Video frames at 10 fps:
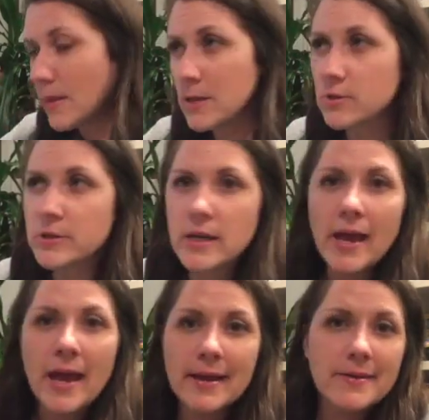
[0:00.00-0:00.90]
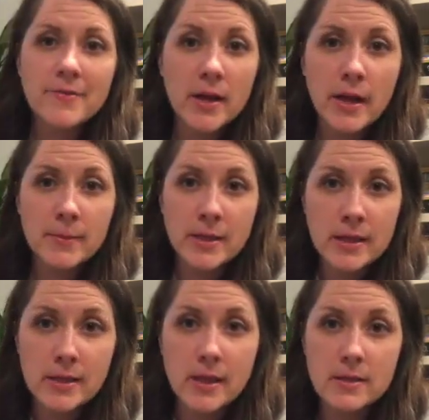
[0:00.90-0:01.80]
So he's like, hey, invite Haman
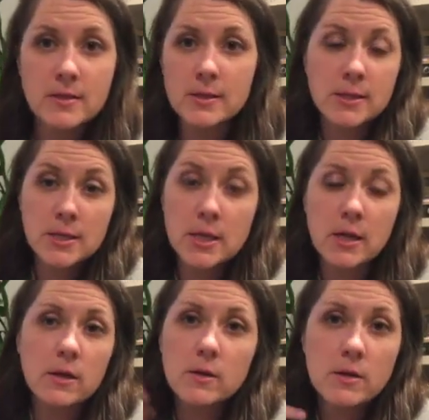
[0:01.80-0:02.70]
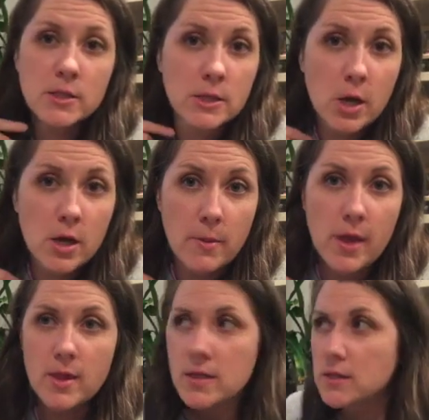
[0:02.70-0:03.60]
in then. Since he's here, let's talk about
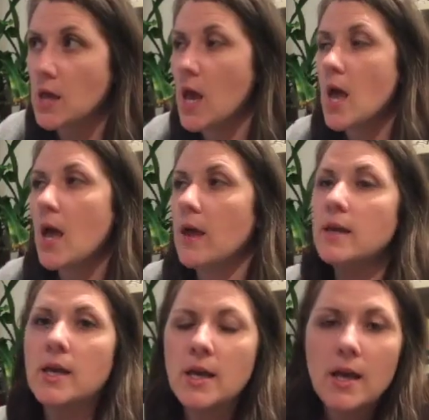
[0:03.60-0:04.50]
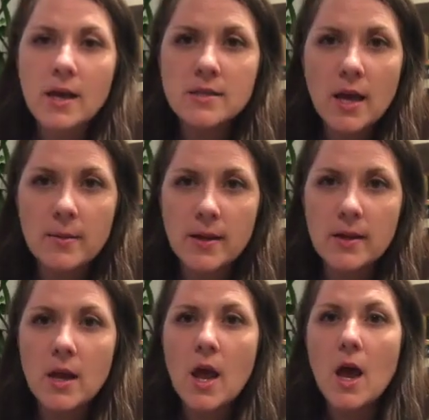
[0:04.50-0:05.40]
this. And the king asked Haman,
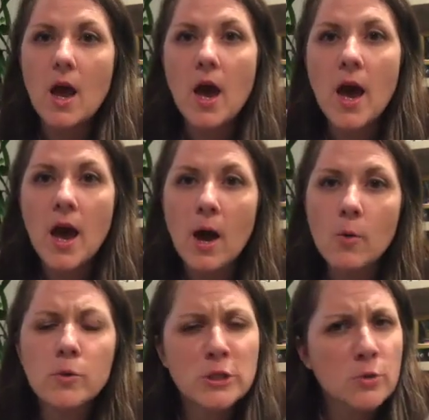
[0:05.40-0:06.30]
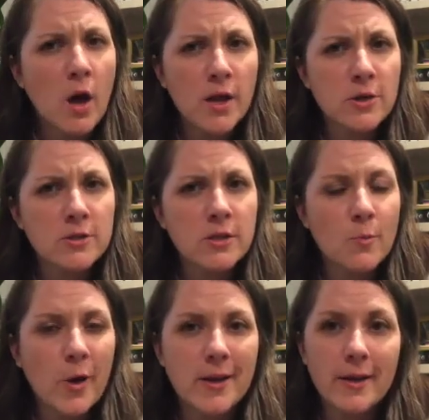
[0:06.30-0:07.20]
how would you honor
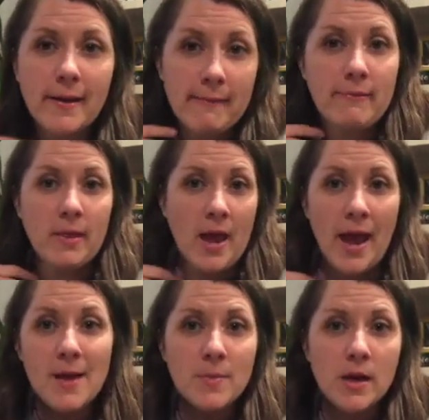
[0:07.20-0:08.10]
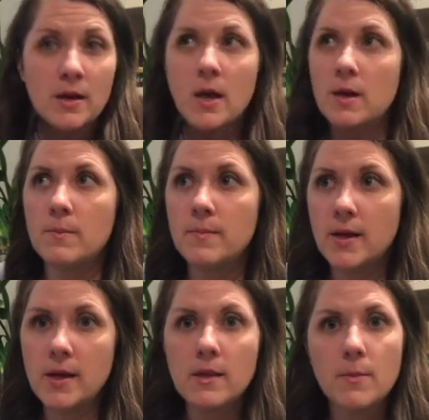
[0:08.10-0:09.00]
someone? The Haman,
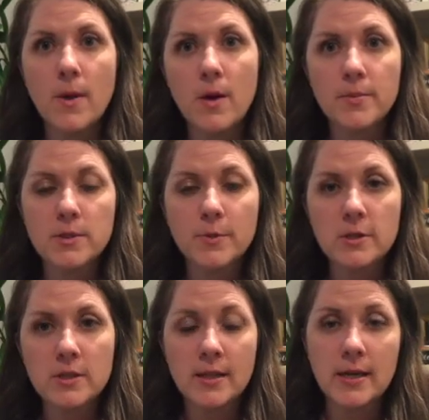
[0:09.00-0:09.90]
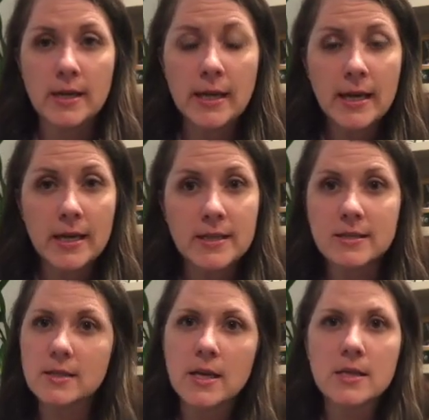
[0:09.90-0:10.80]
being the pompous person that he is,
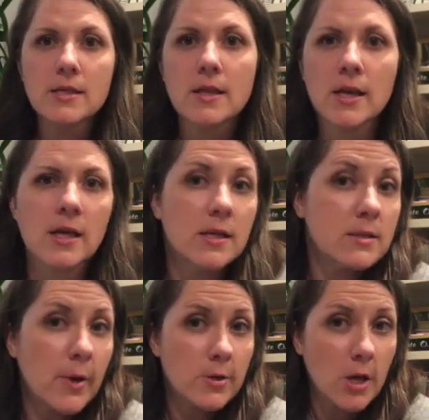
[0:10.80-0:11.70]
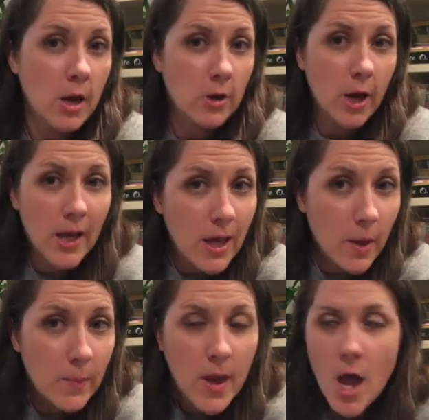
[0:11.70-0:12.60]
thinks that the king is about to honor him.
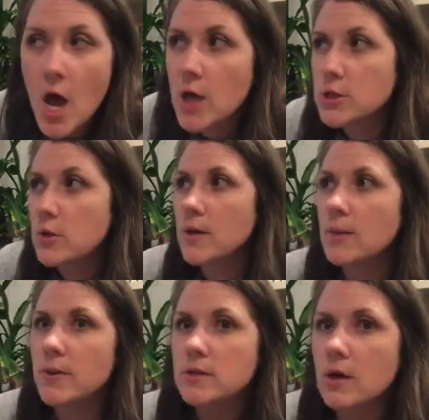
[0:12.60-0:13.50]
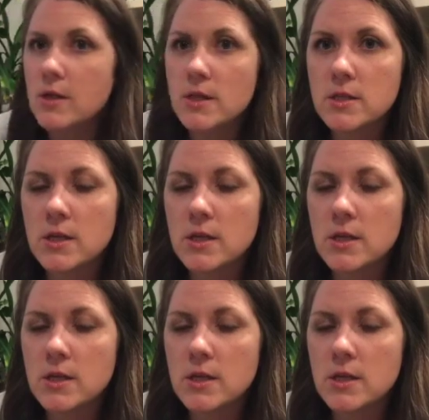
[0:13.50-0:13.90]
So he puts on this